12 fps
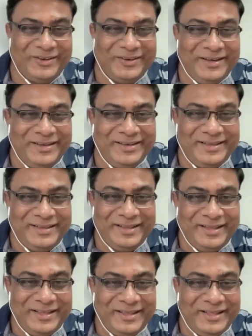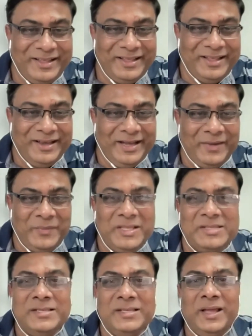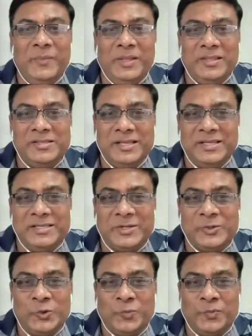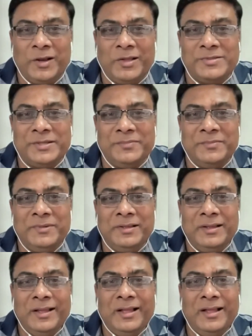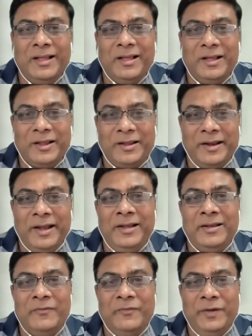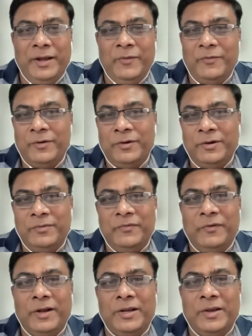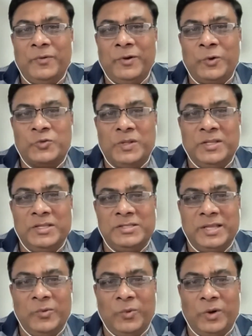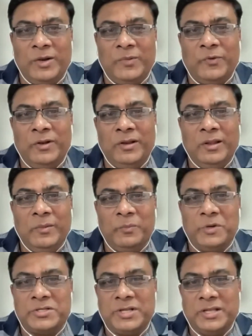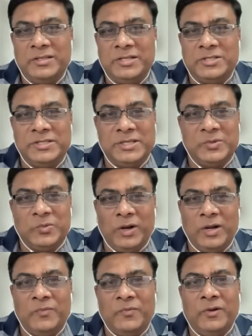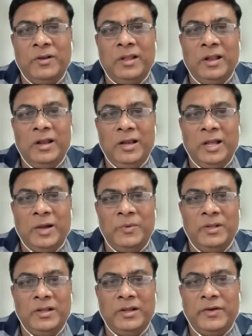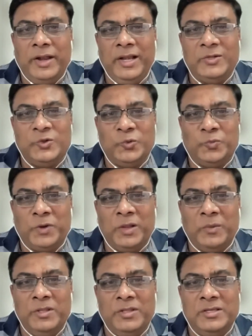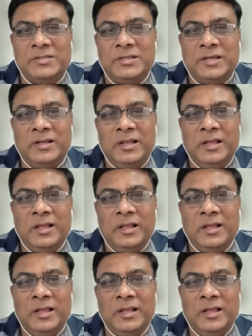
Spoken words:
All right. Let me just see. Amit Singh says super awesome. Great. Very good. Wonderful. Kushwant is saying wonderful. Prashant Chishna is saying wonderful. Loved. Great. Super amazing, sir.